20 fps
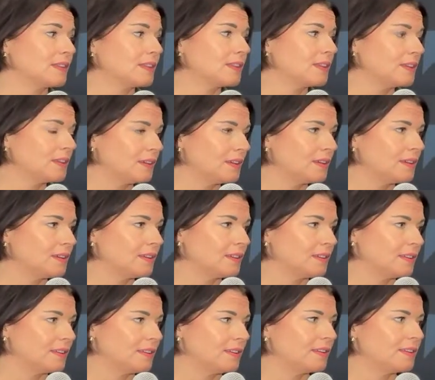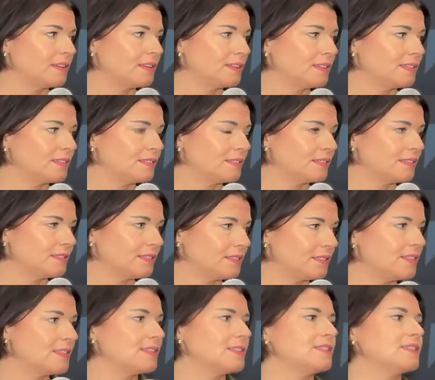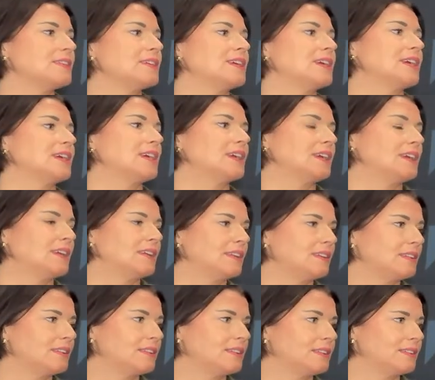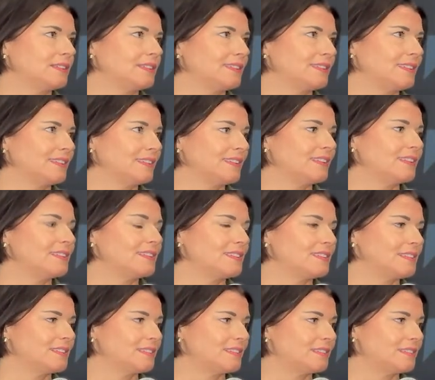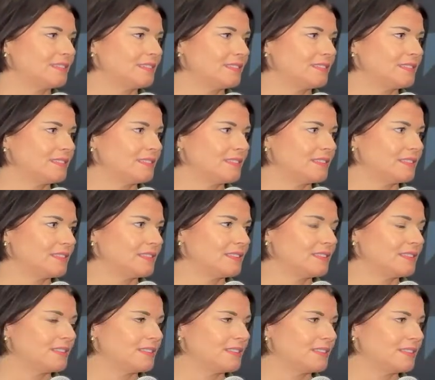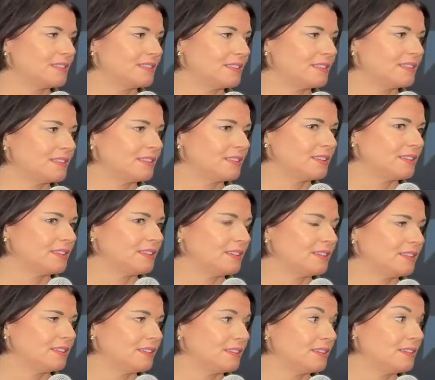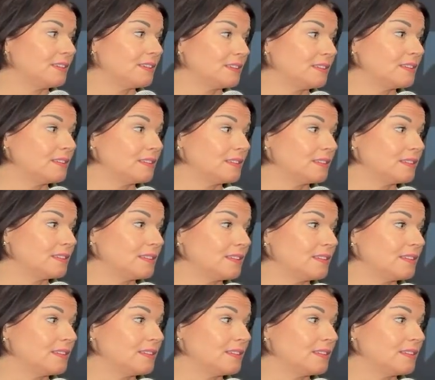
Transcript: [no speech]